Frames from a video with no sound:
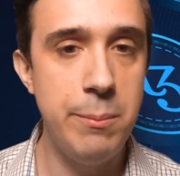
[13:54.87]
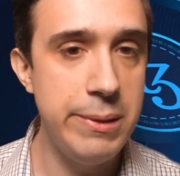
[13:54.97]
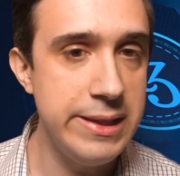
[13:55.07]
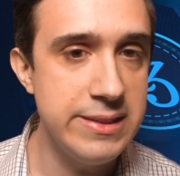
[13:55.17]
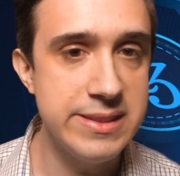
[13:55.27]

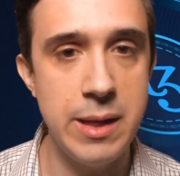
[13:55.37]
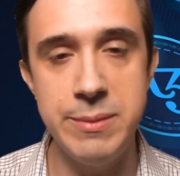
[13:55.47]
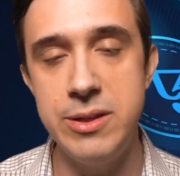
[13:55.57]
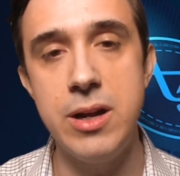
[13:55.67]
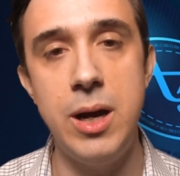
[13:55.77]
please tell
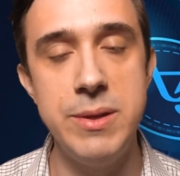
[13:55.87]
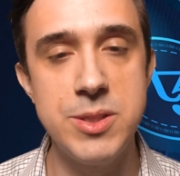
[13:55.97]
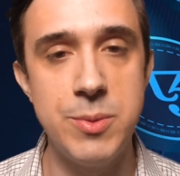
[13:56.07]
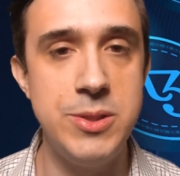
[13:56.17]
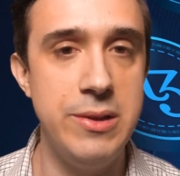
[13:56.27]
me in the
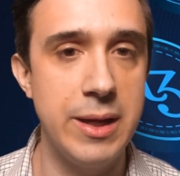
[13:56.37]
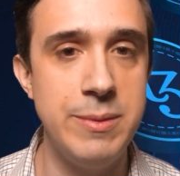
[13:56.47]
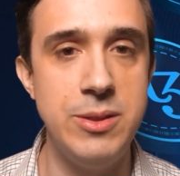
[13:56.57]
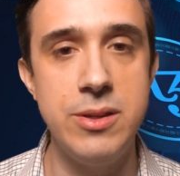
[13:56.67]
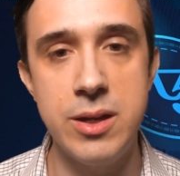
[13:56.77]
comments what you'd
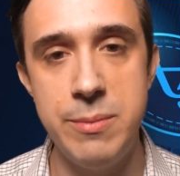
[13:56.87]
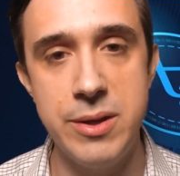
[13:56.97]
like me to talk